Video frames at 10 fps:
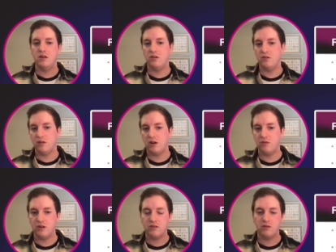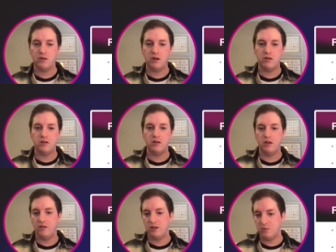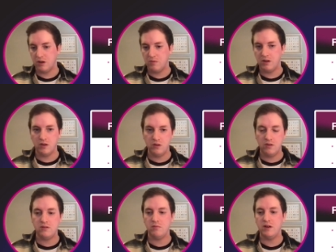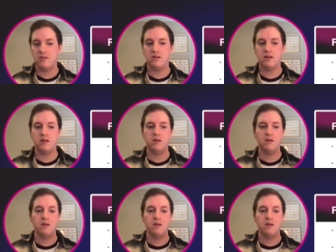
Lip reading: There's a lot of risks around events becoming huge and messy.